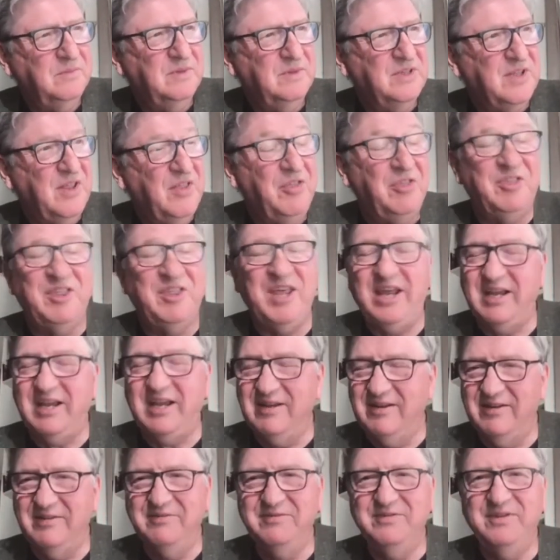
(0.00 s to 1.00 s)
thick
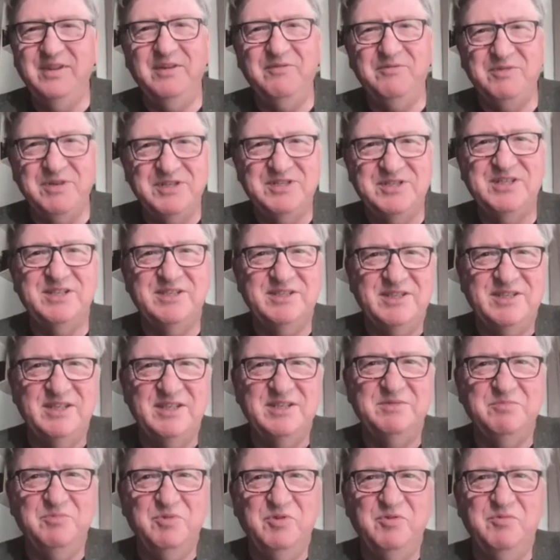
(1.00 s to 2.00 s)
of the
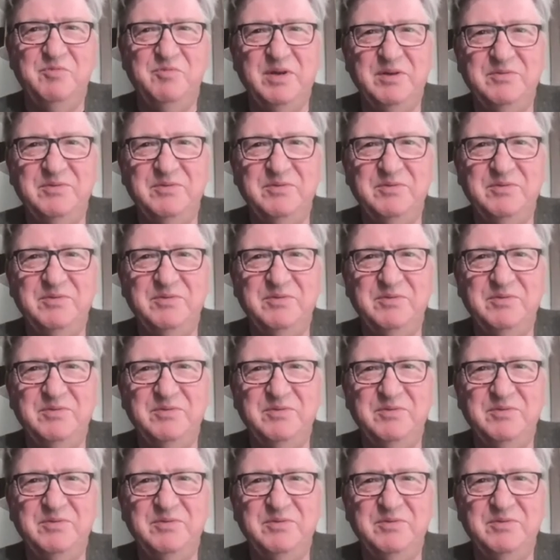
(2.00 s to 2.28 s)
resistance movement.